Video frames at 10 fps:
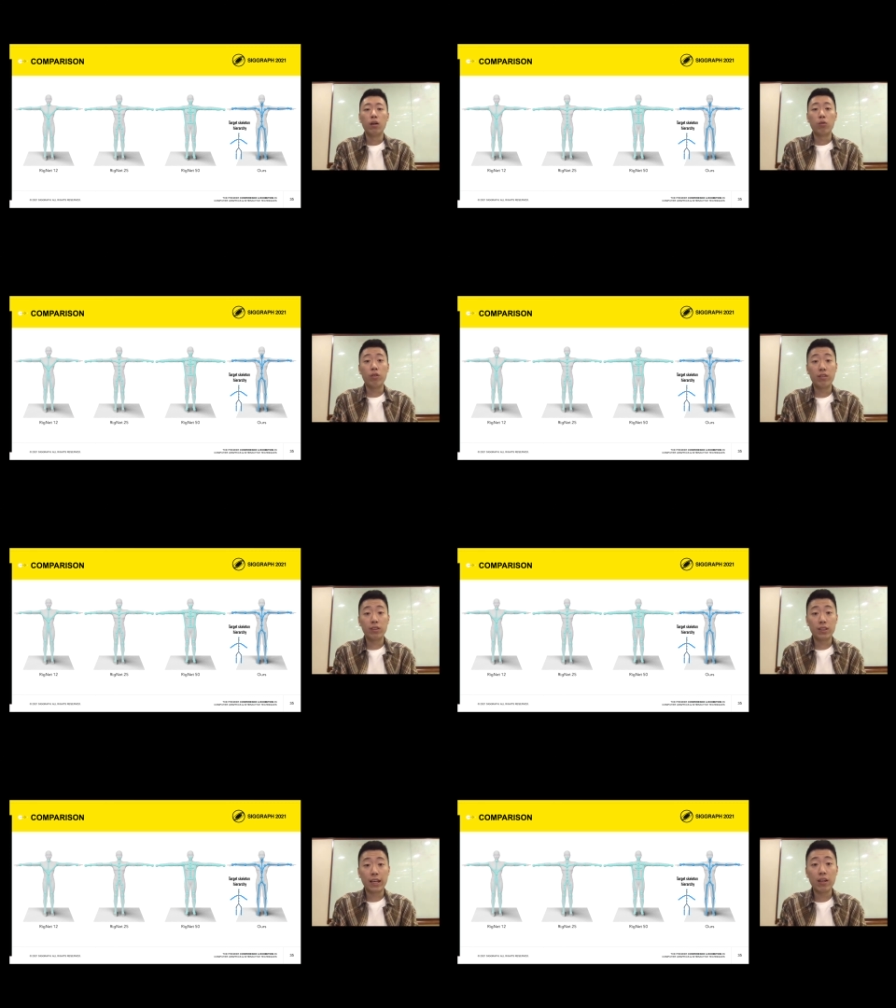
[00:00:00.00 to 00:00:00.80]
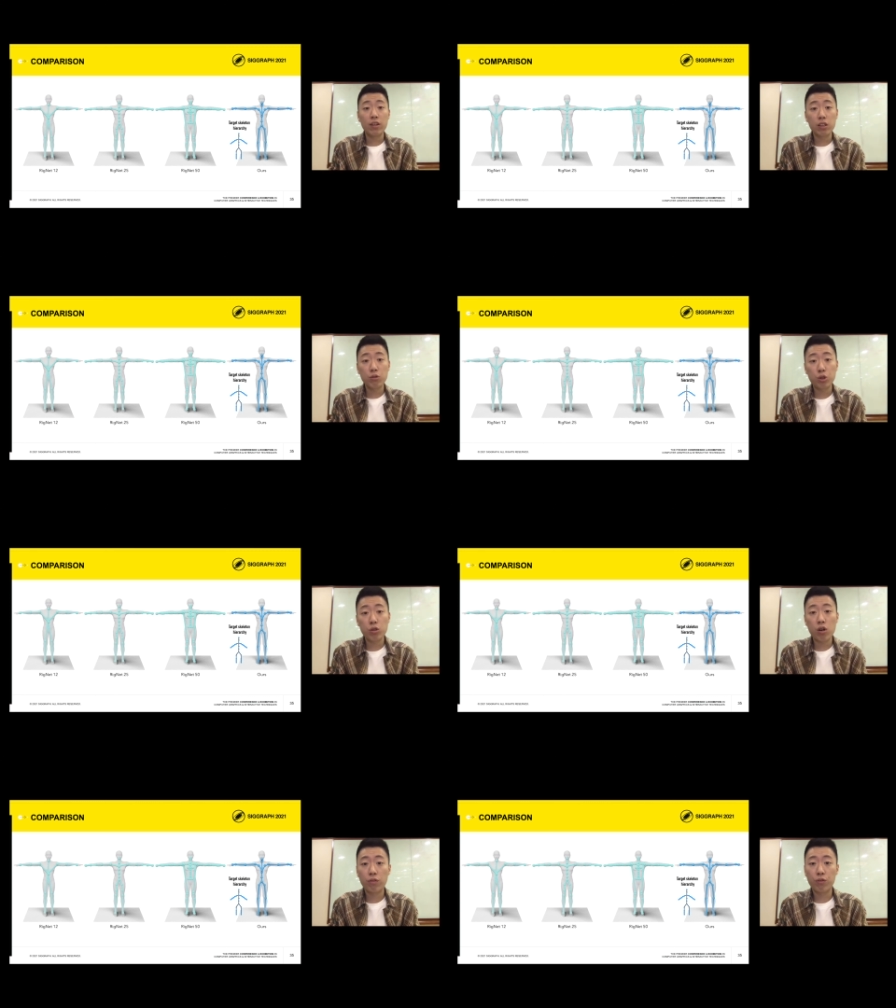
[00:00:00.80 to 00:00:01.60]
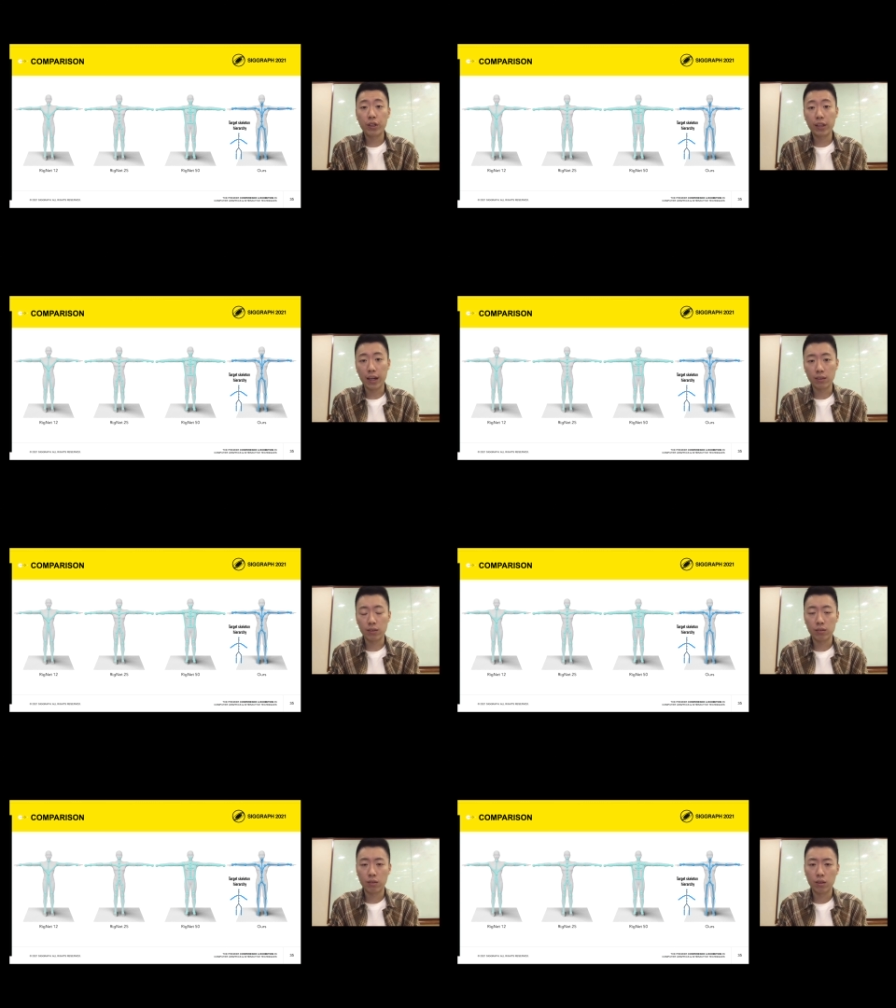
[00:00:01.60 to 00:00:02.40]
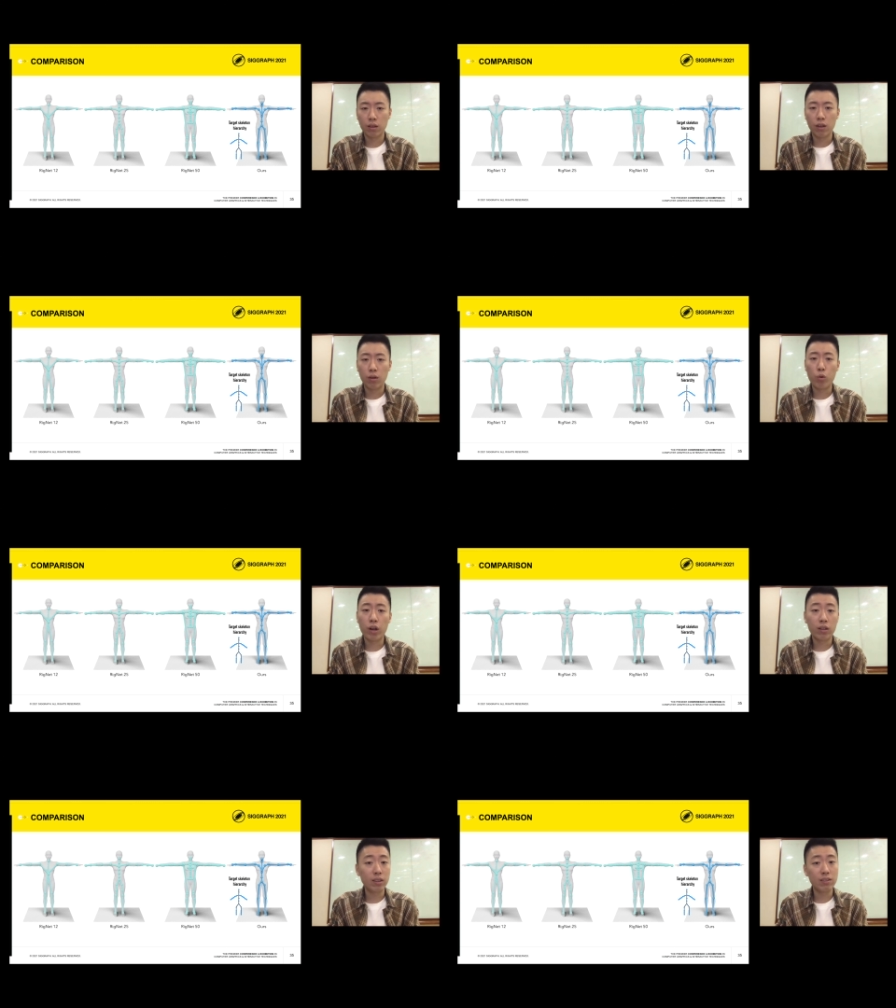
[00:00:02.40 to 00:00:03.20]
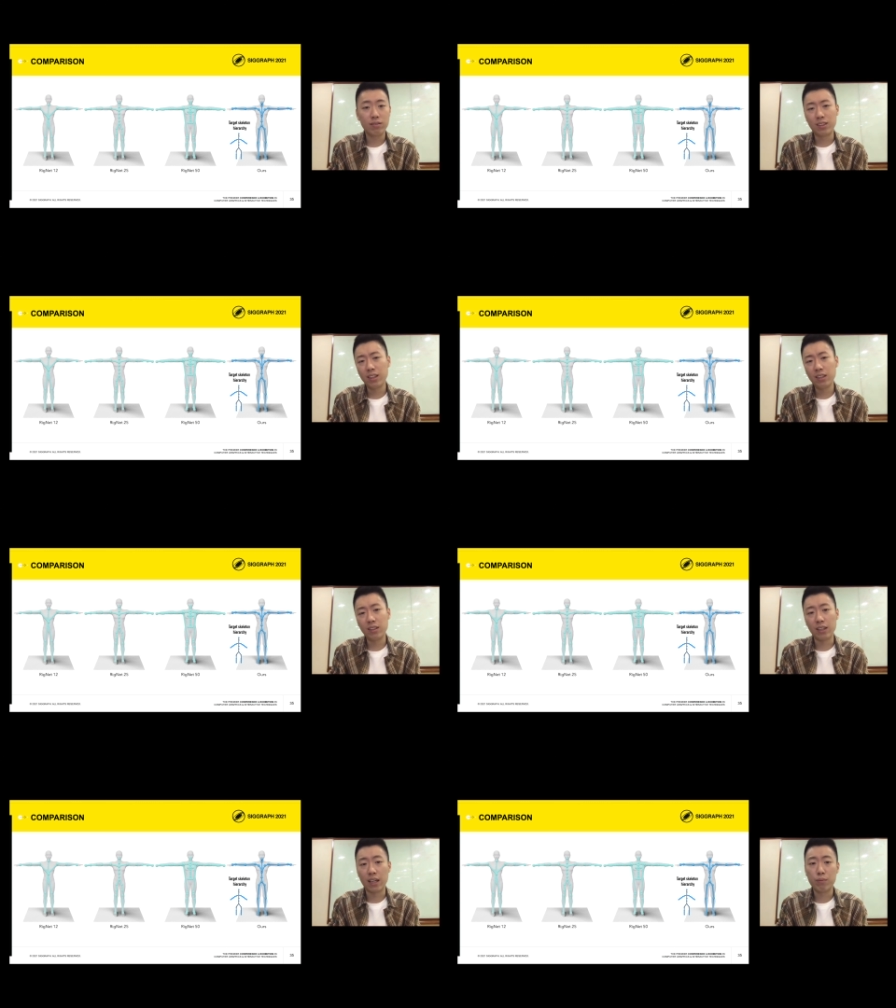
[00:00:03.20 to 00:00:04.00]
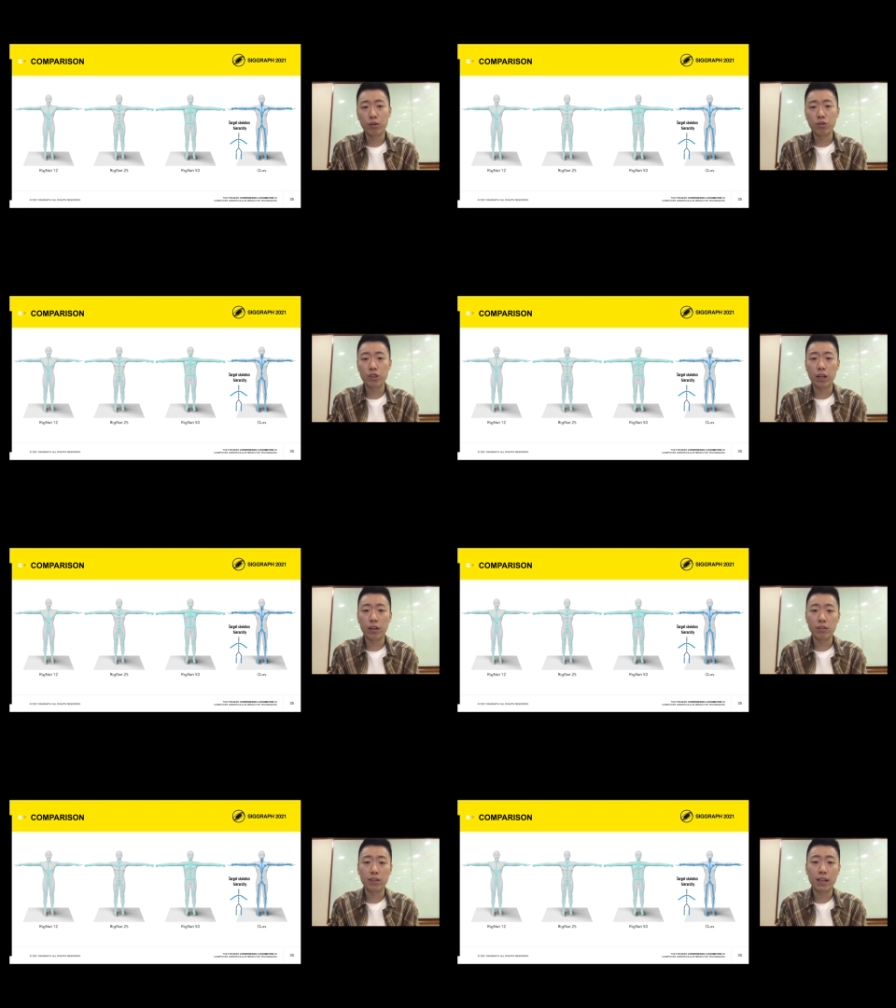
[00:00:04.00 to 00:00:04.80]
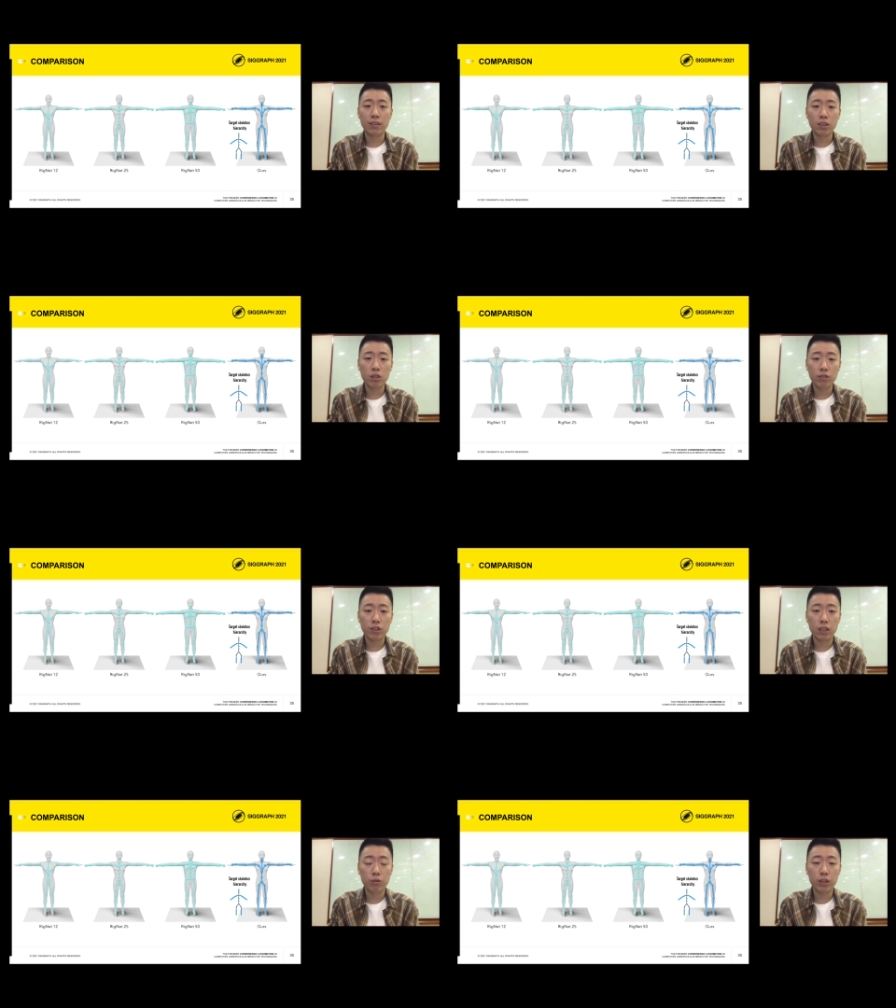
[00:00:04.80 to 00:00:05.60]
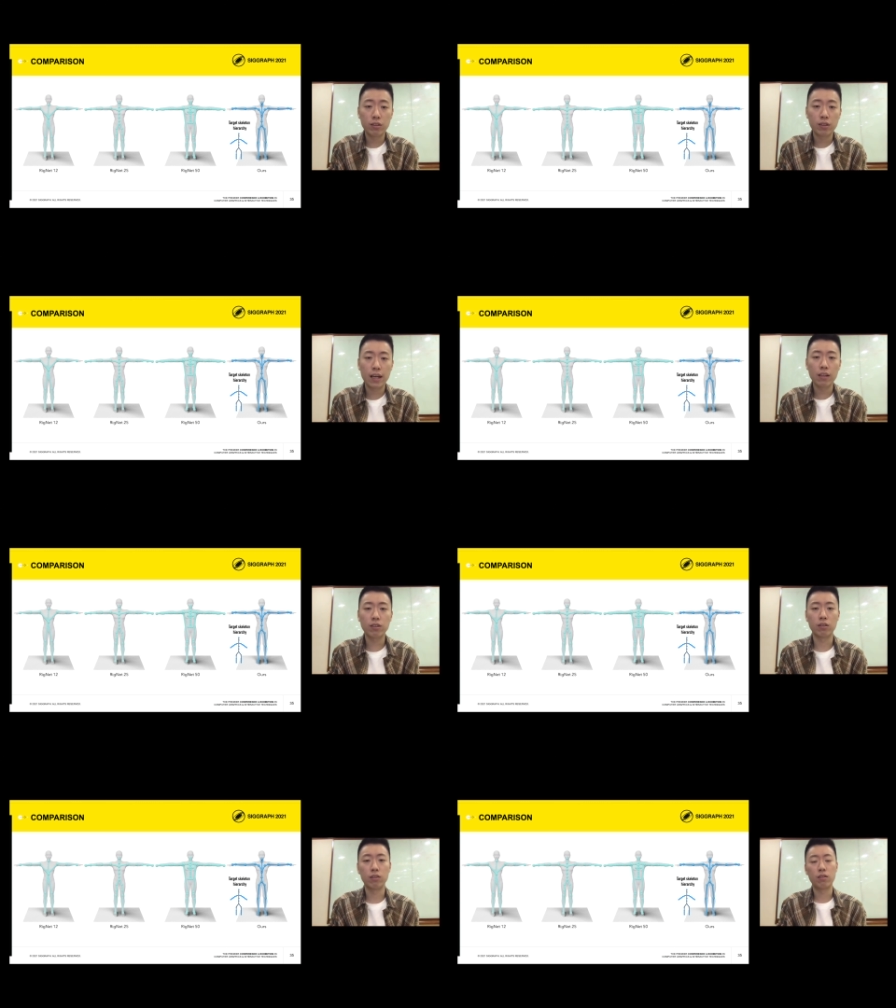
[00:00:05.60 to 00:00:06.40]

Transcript: With the scalar control of RigNet, we are indeed able to change the density of generated skeleton,